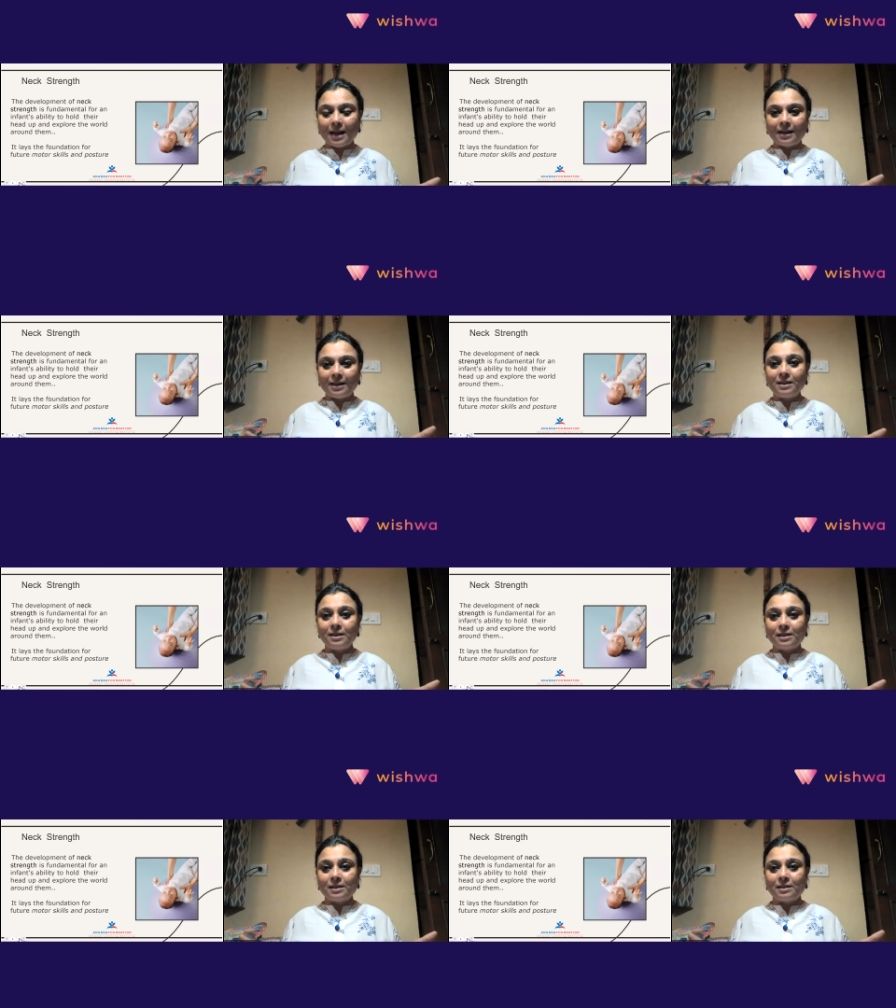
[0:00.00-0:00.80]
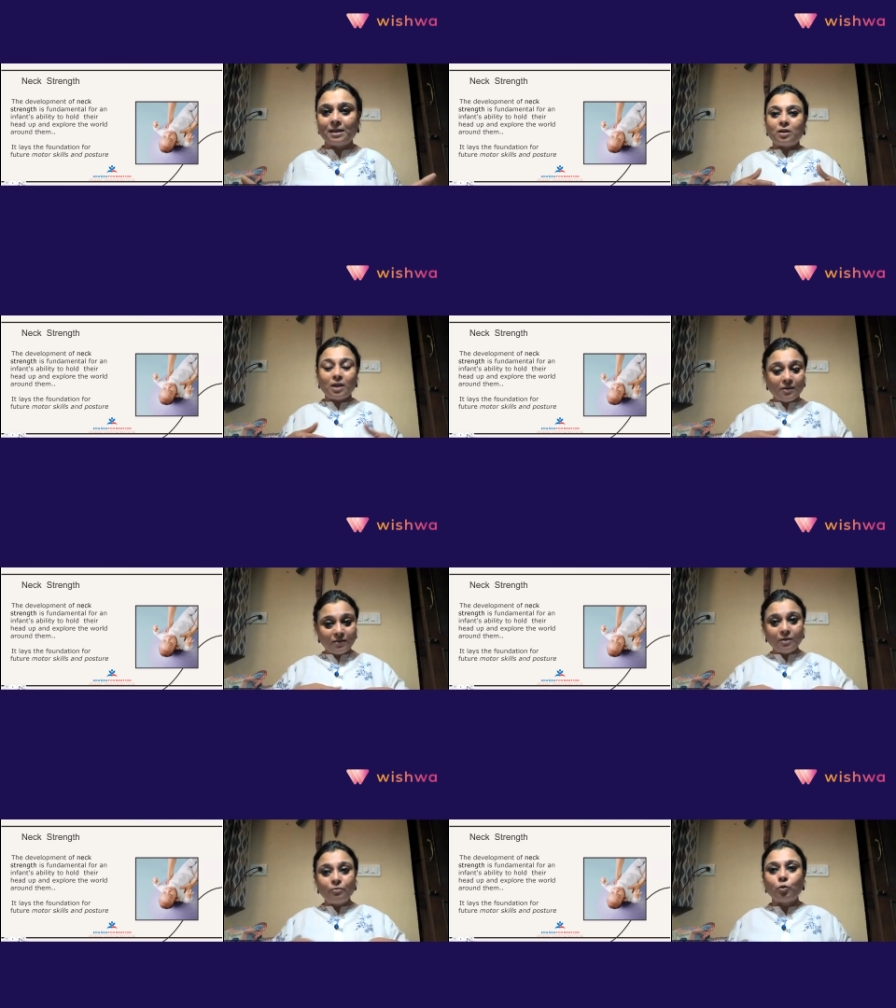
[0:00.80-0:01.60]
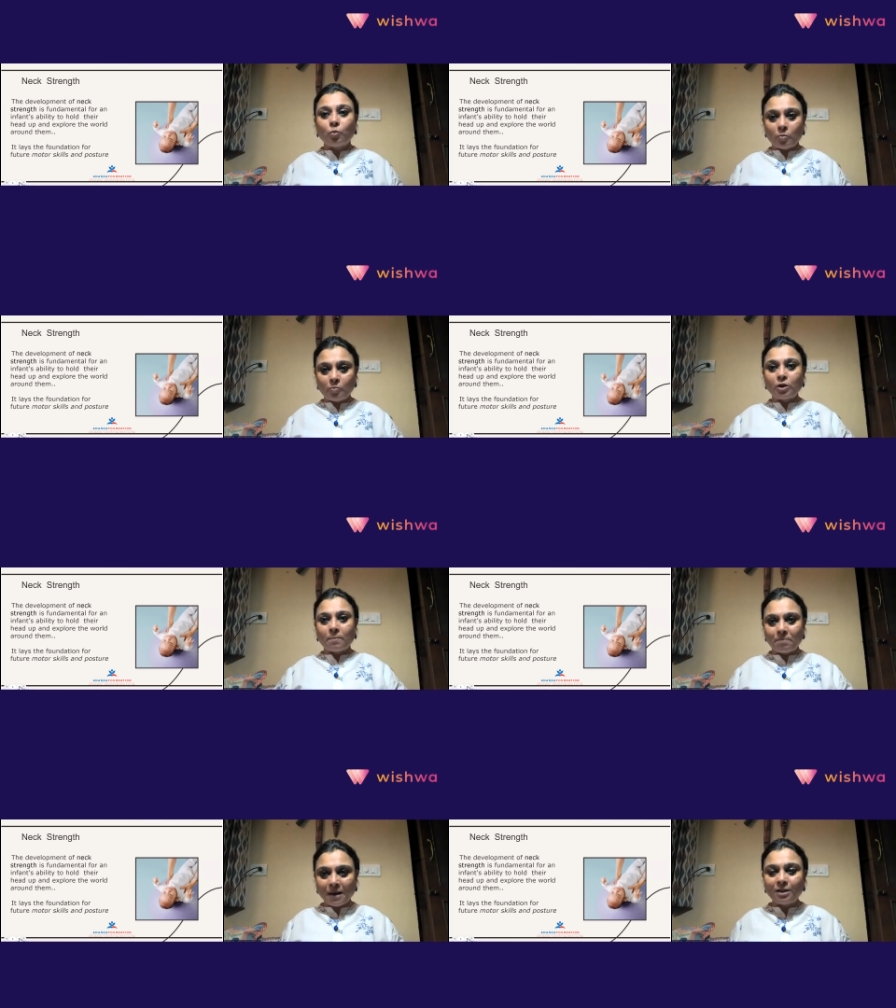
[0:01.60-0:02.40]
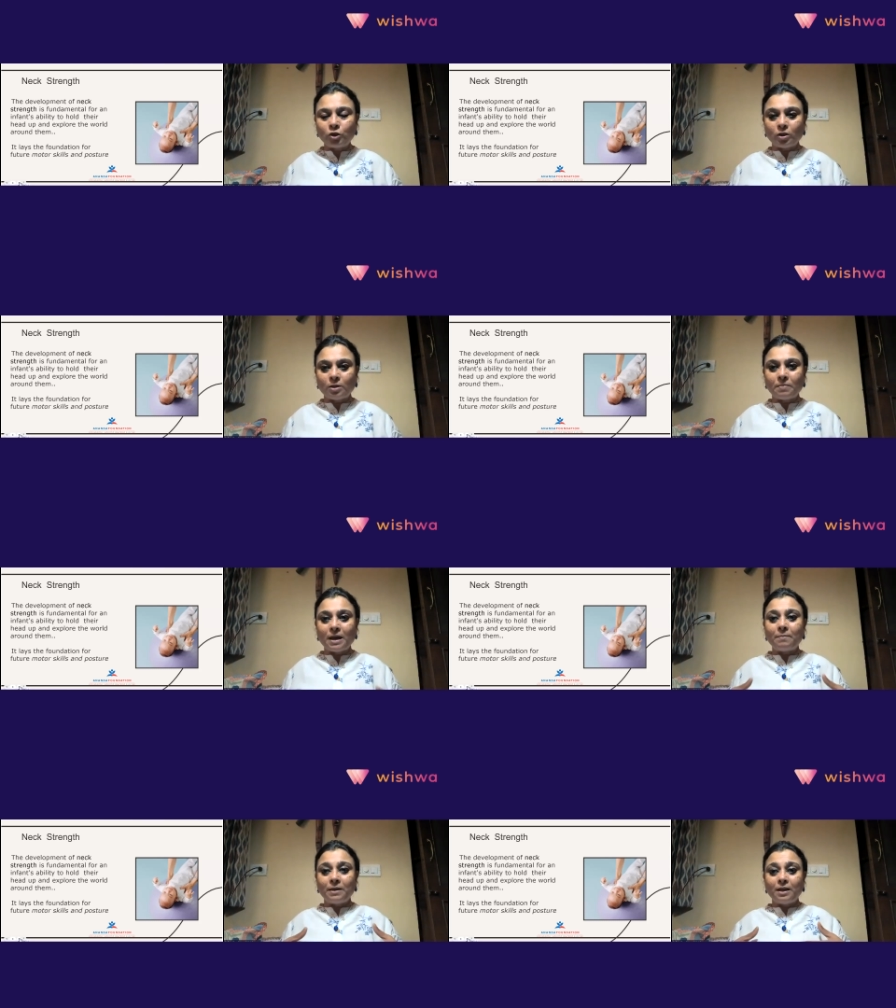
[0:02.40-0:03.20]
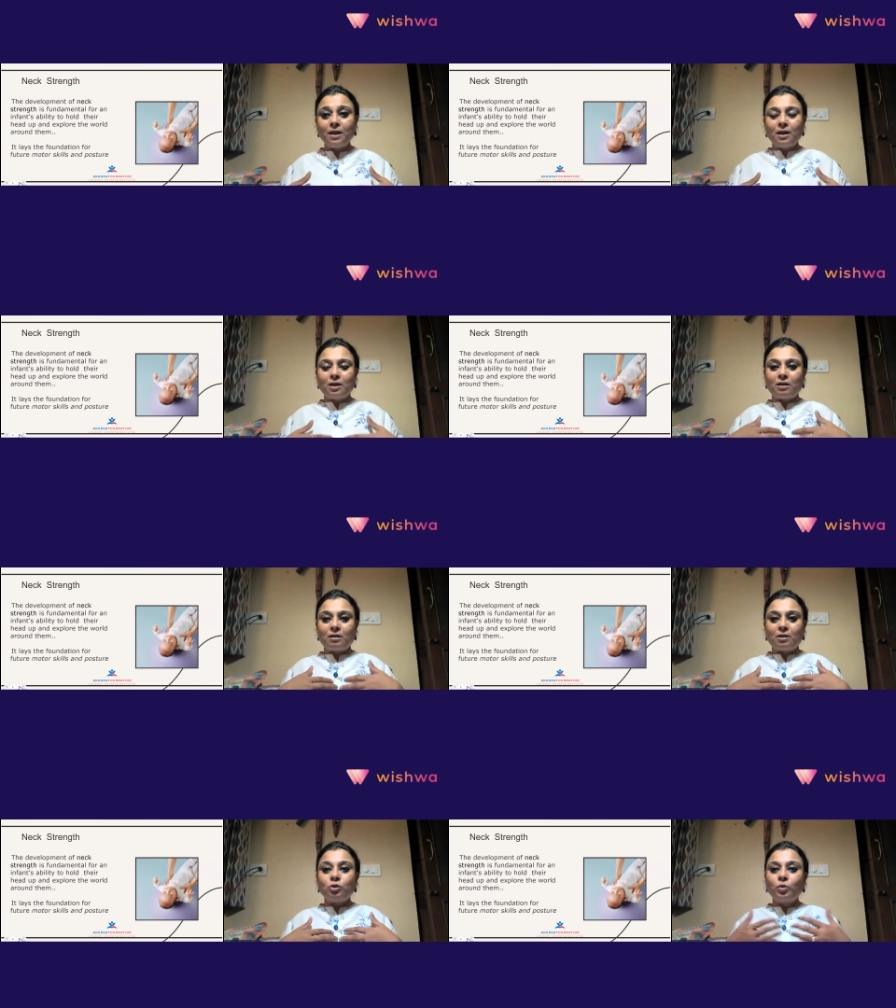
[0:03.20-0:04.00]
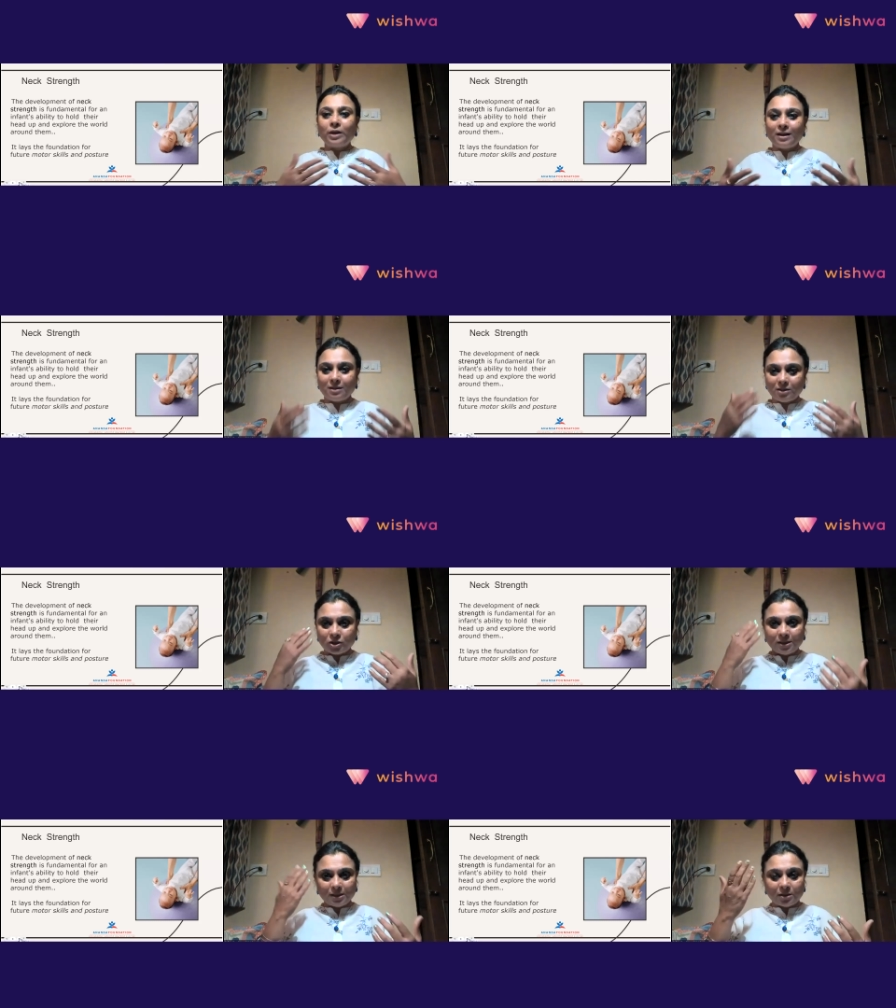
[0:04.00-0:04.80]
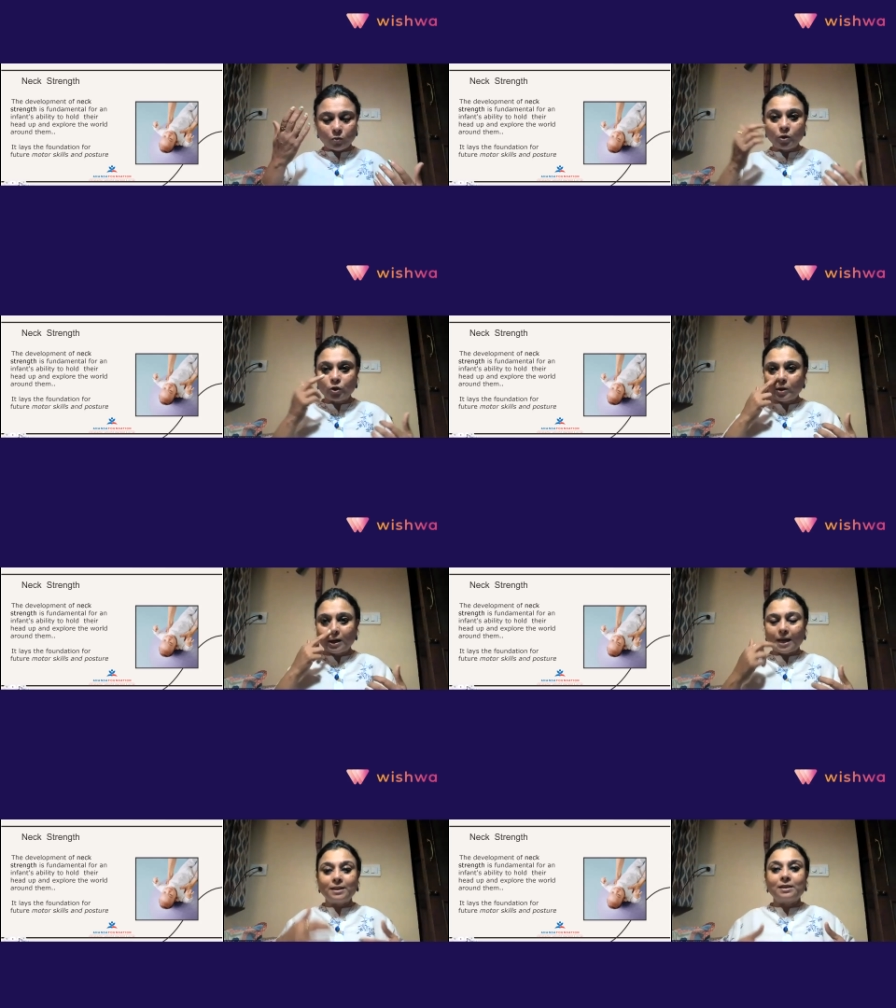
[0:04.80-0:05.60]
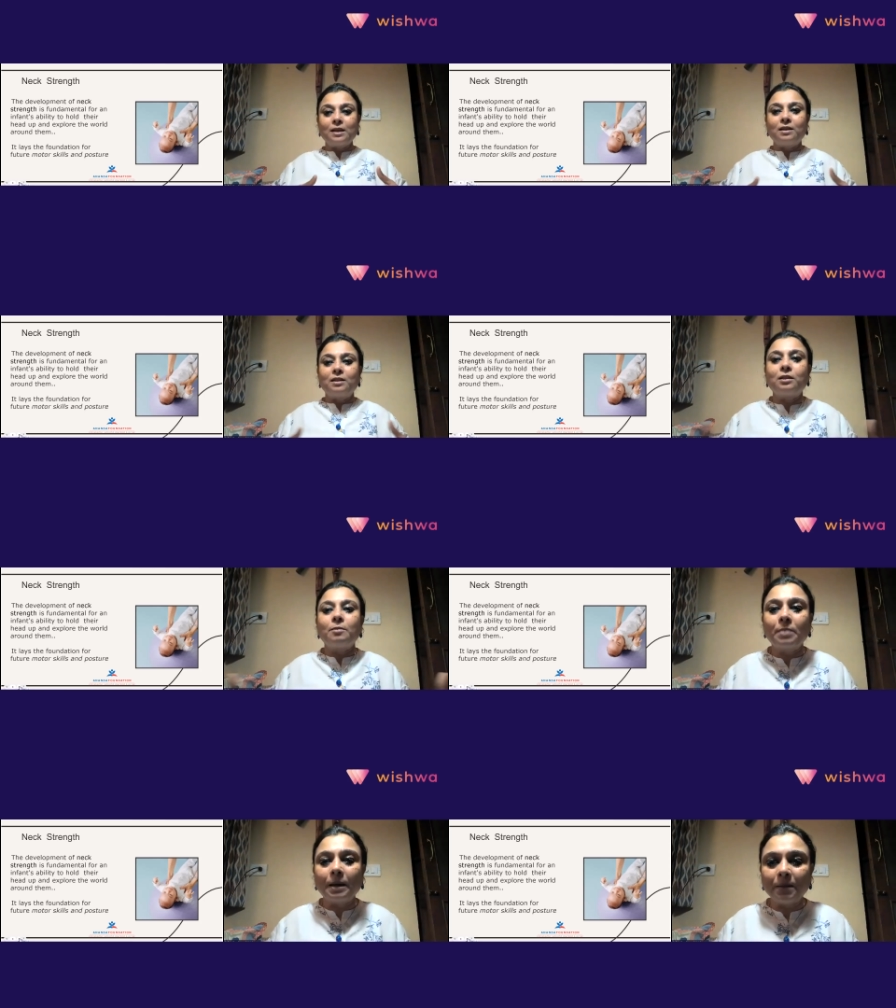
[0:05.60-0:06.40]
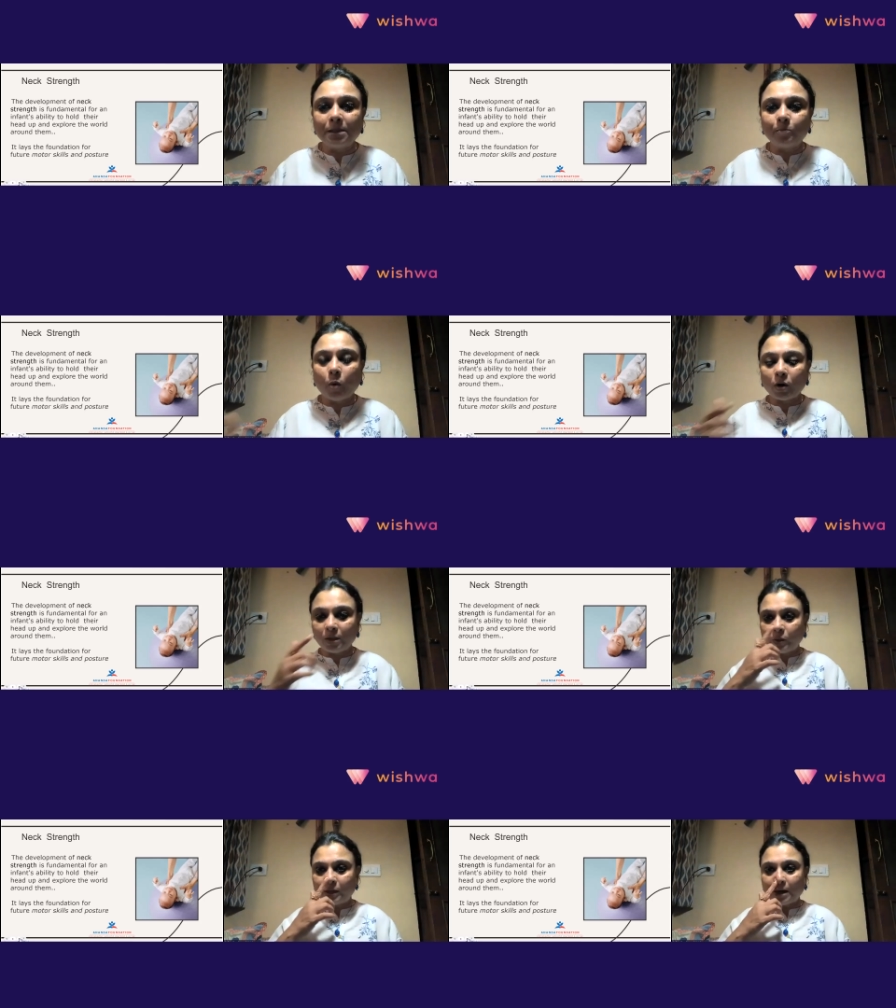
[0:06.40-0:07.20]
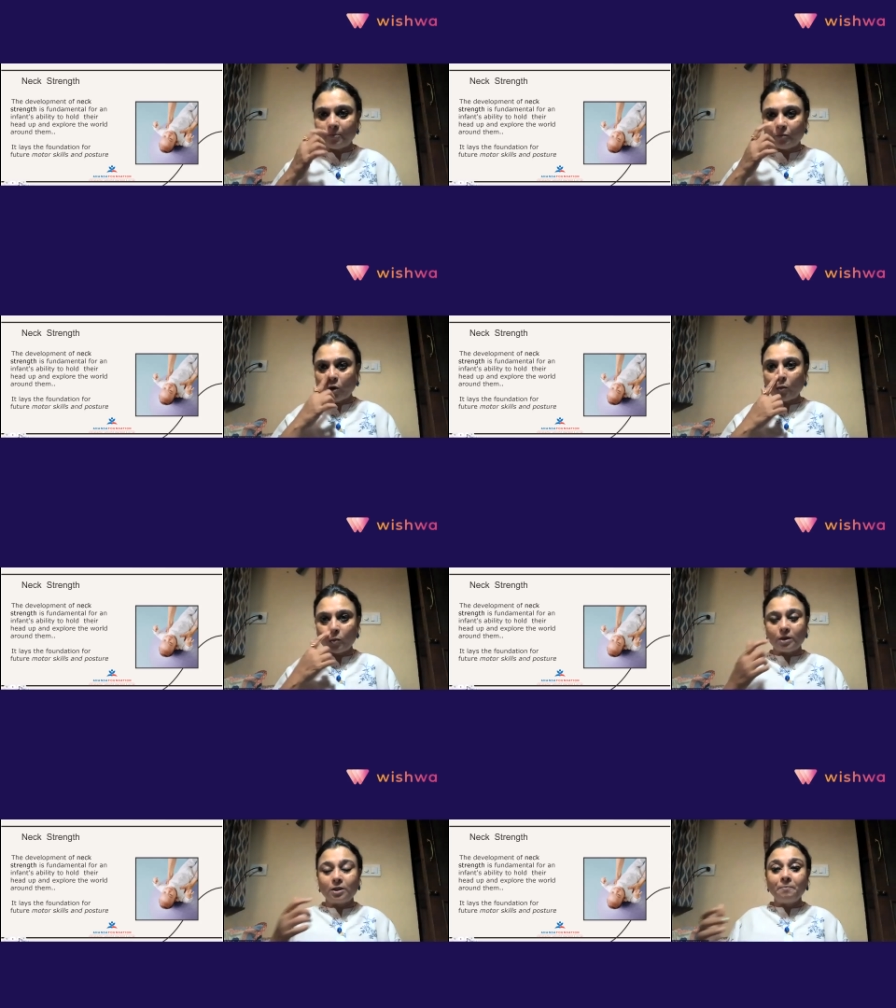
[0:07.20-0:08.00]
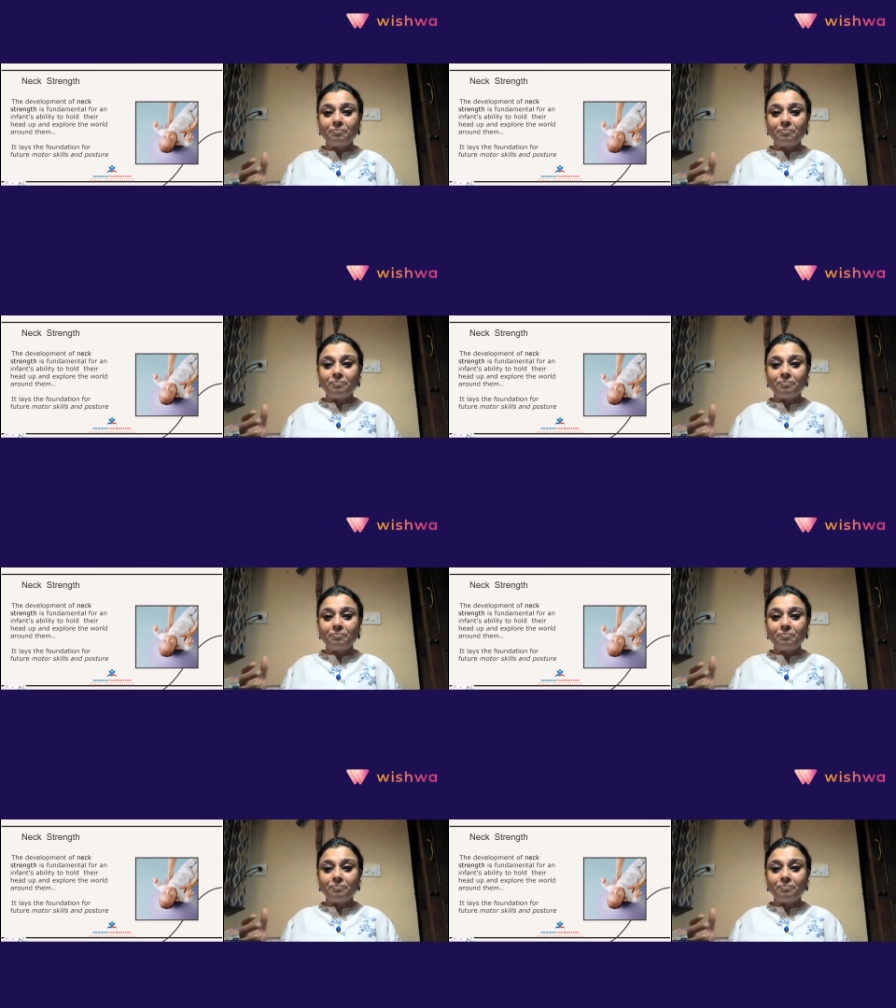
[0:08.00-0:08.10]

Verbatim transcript: like this even if you put a belt on the baby uh, you can just visualize that the baby's body will come forward